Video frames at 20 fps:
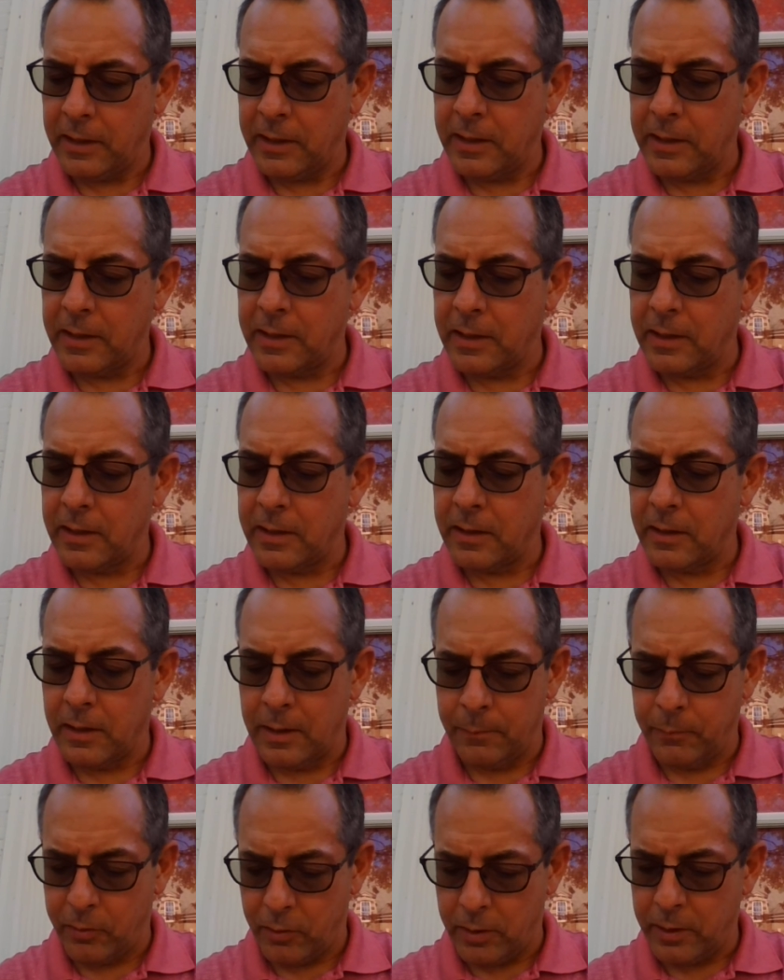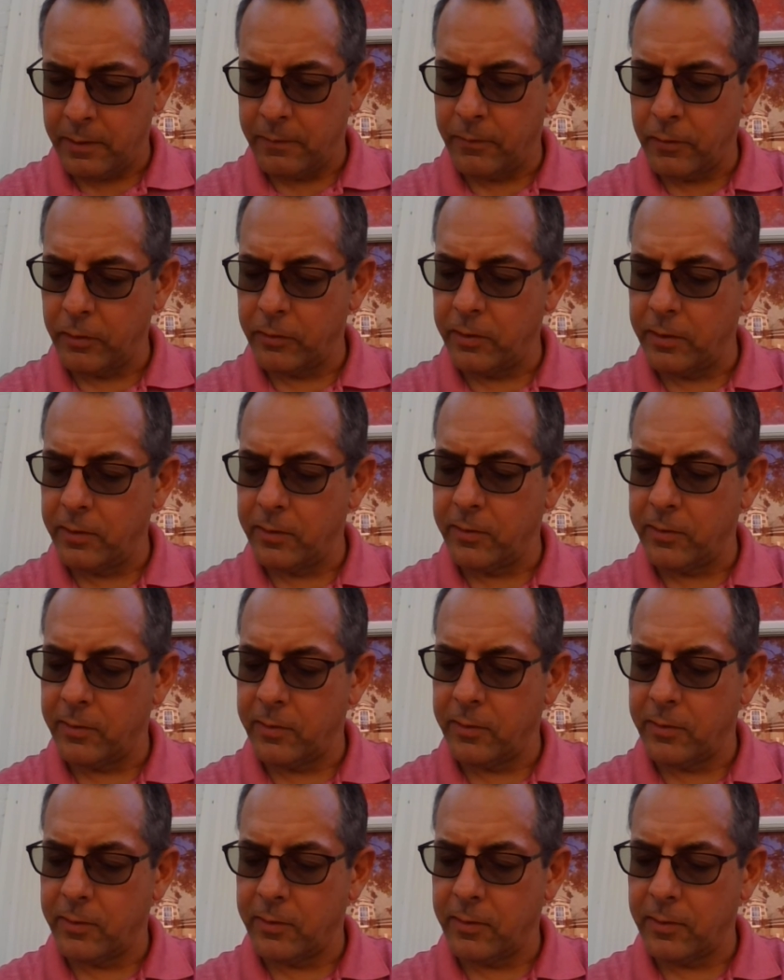and I'm sorry,
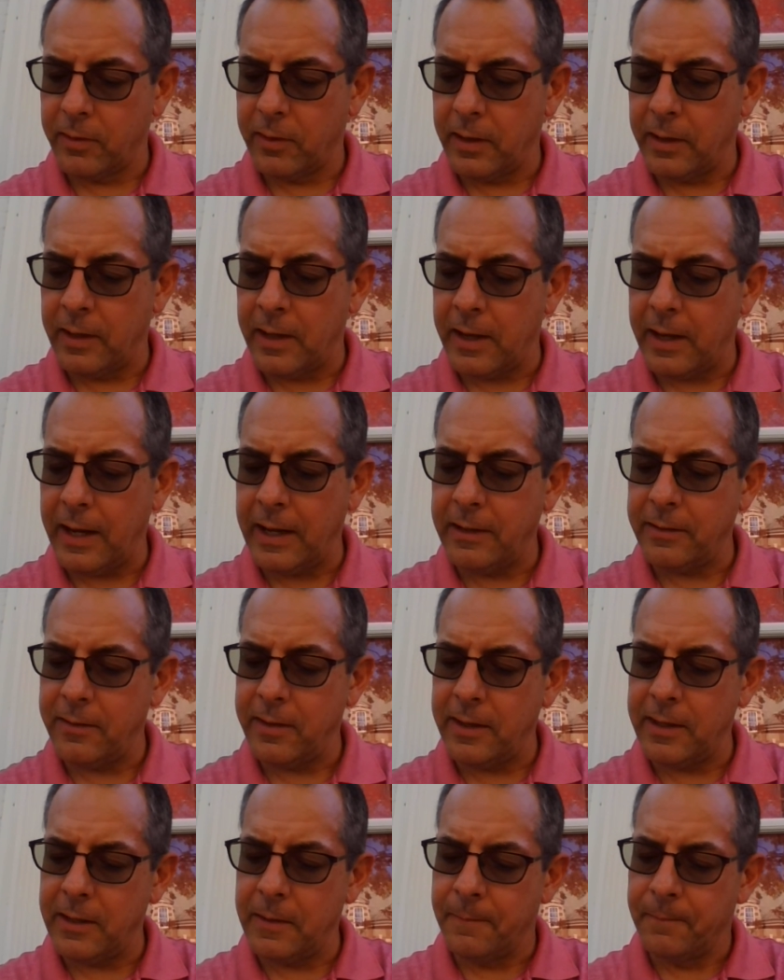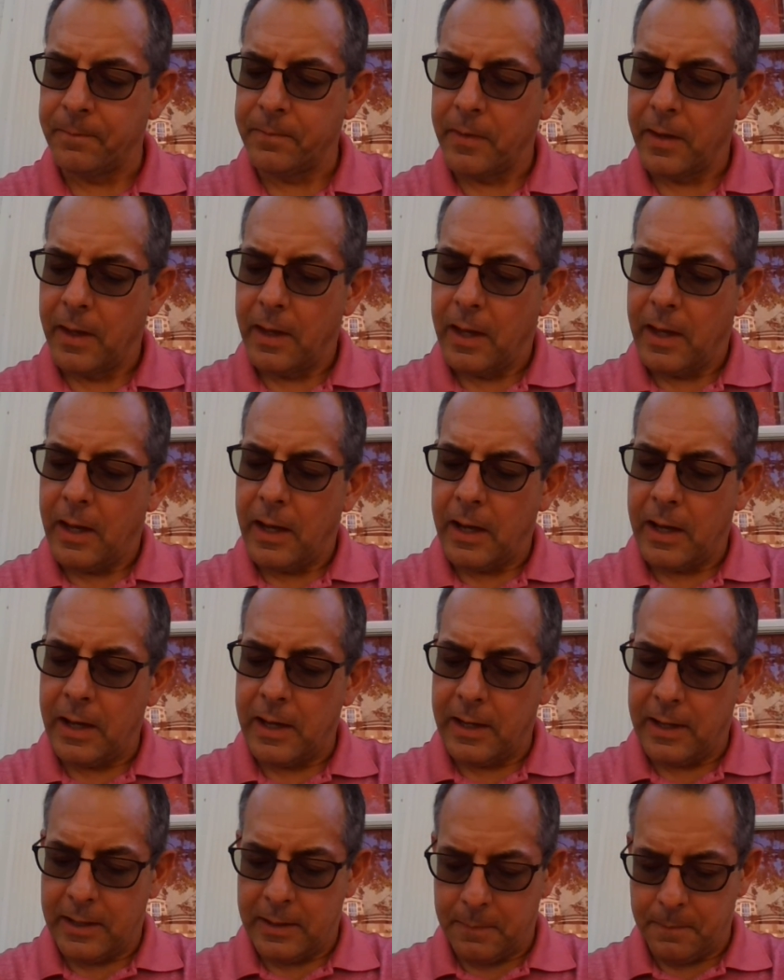verses 18.
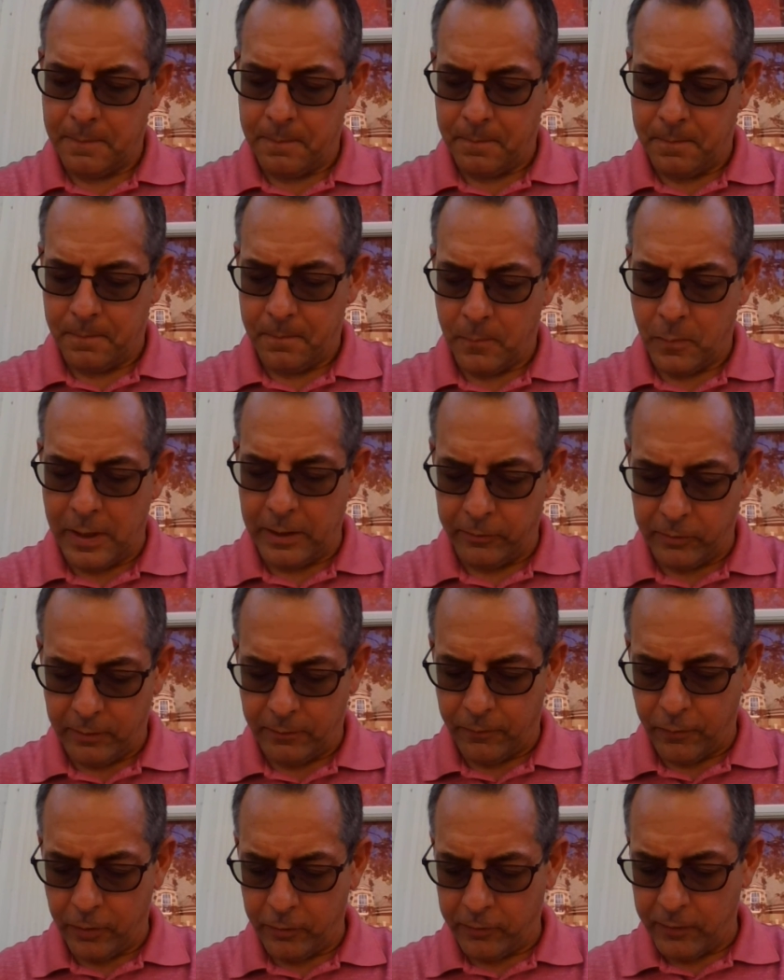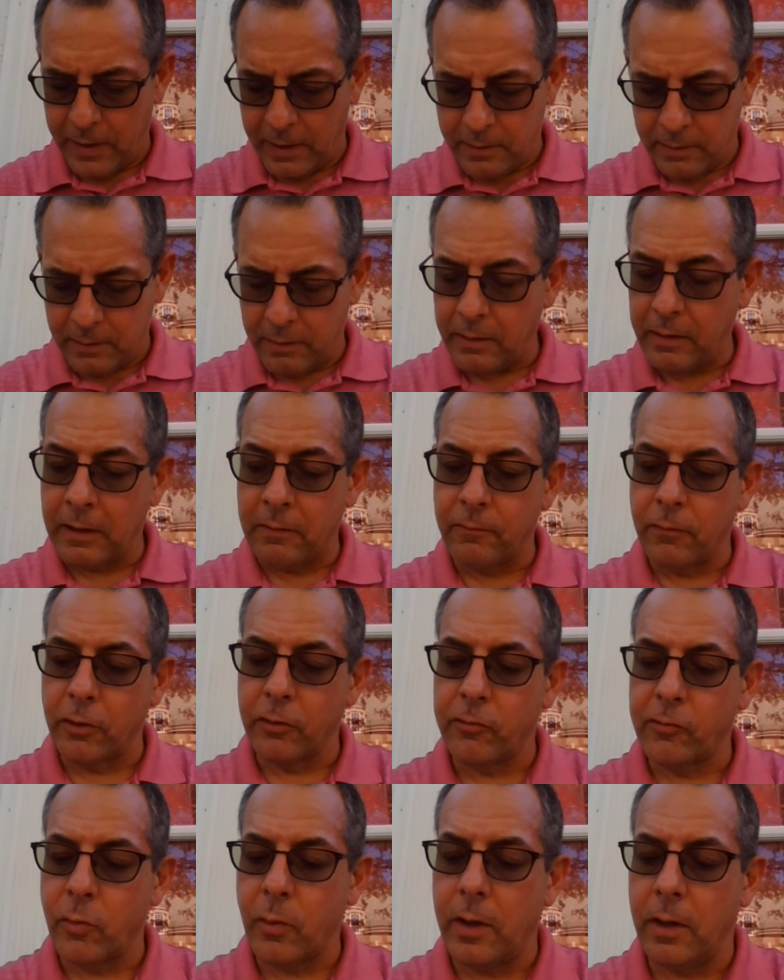Well, actually, first then in
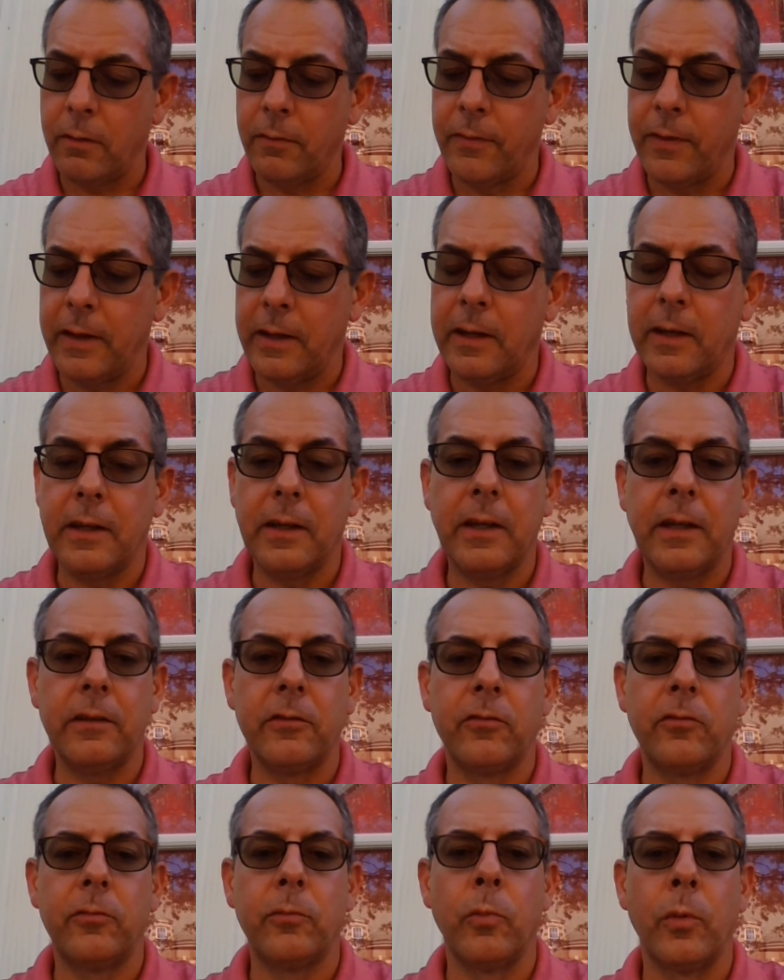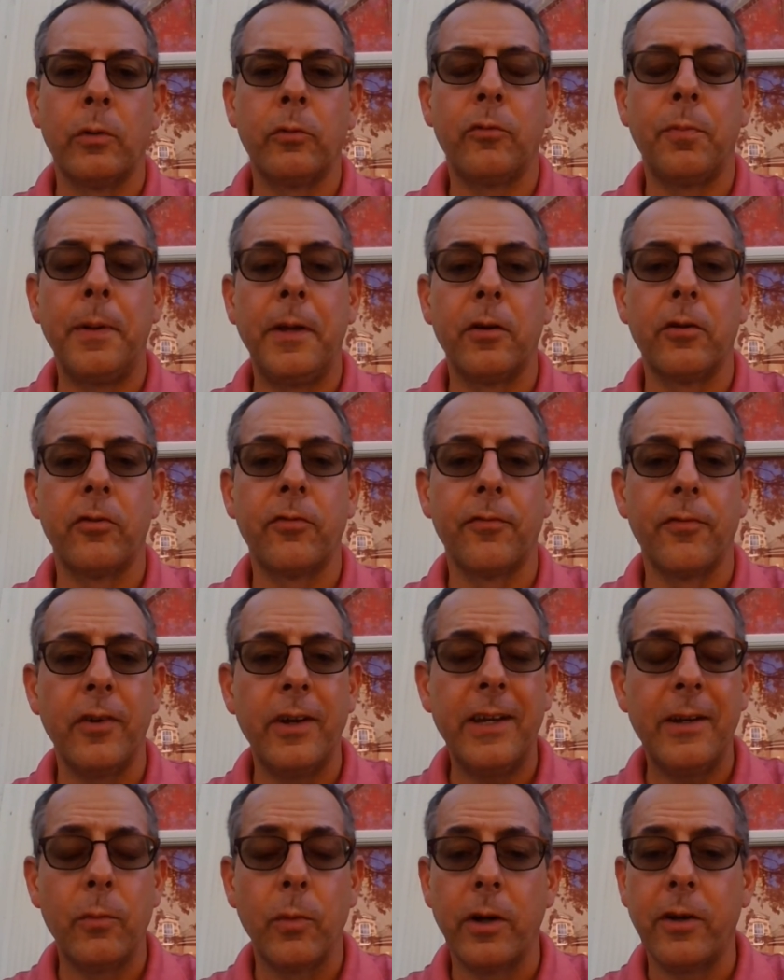verse 12, once Peter's
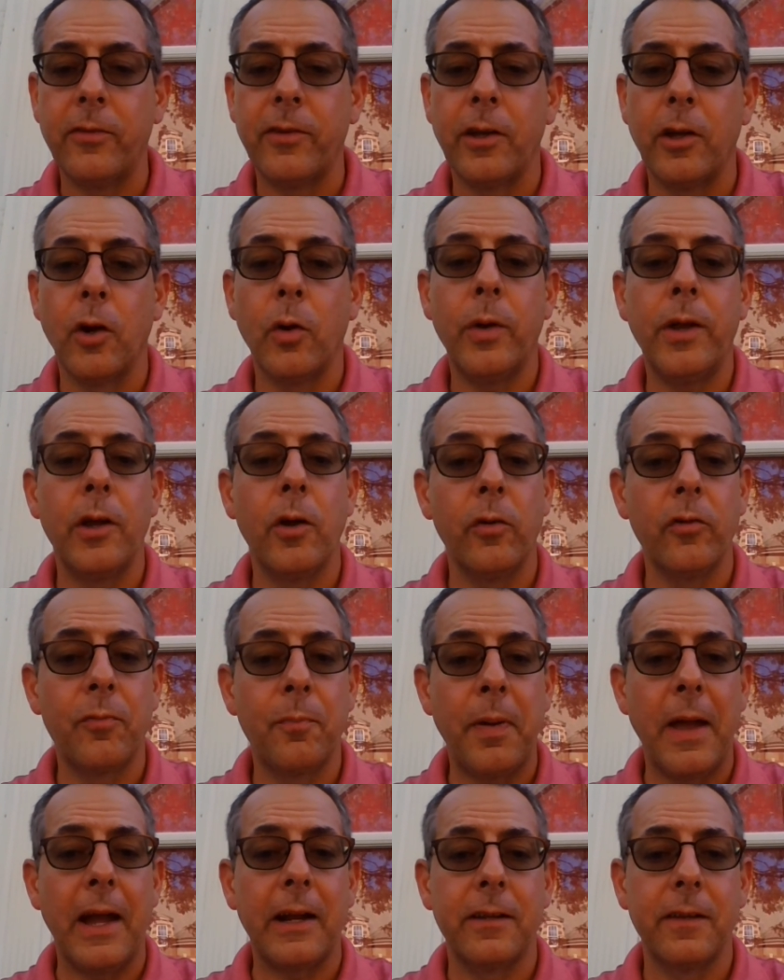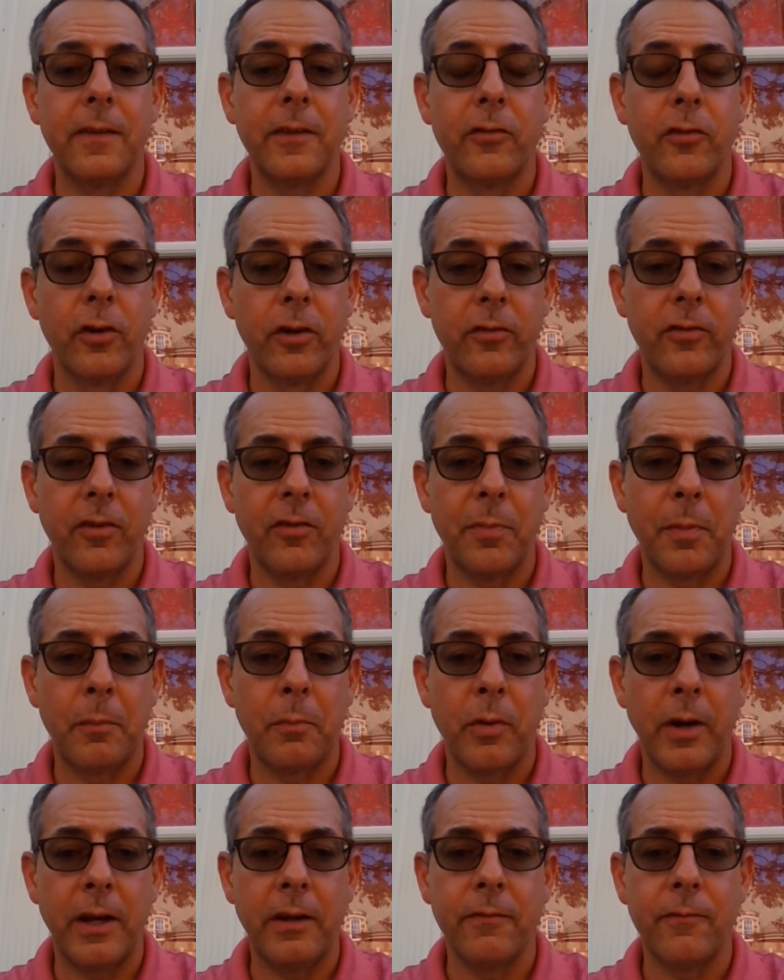freed, where does he go? He goes back to the church that's been
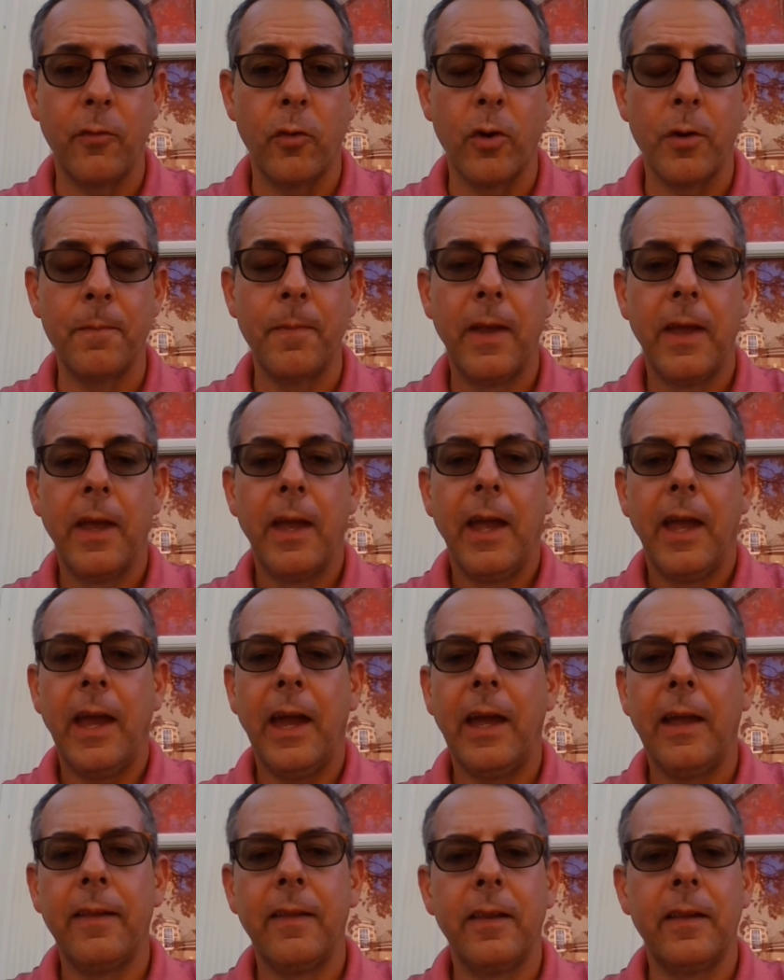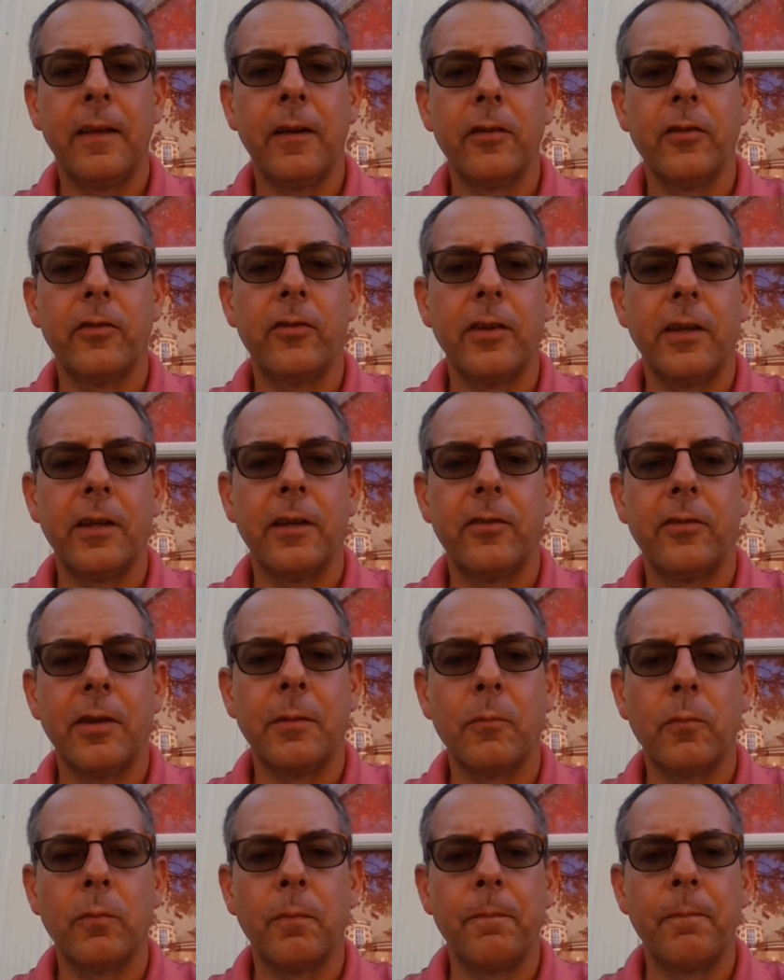praying for him, and there's
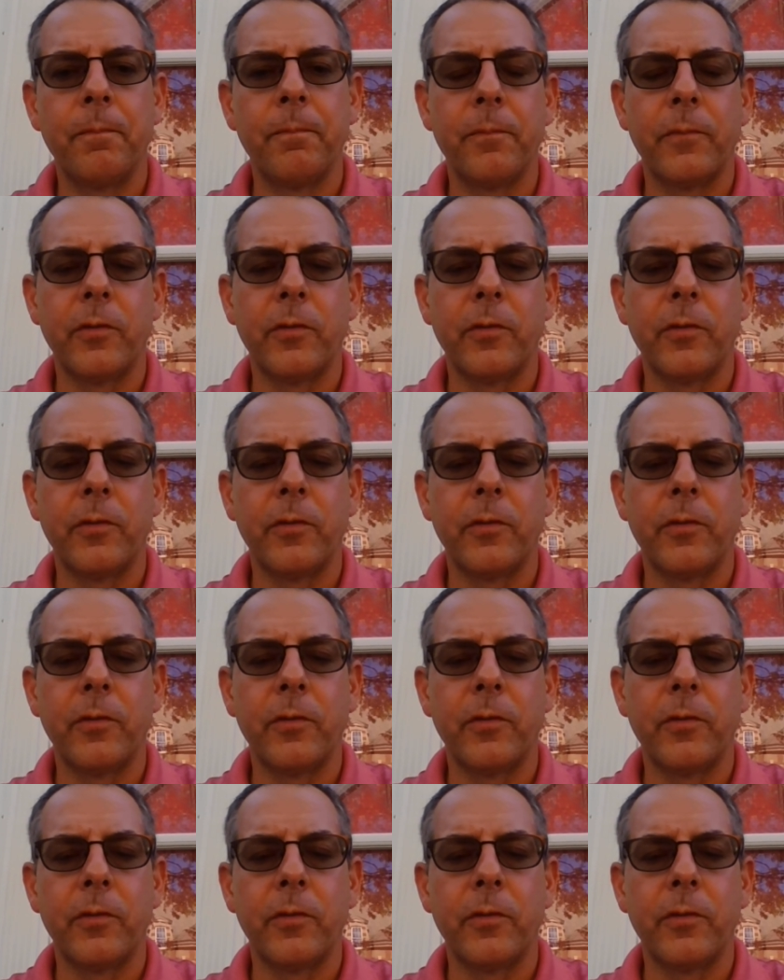some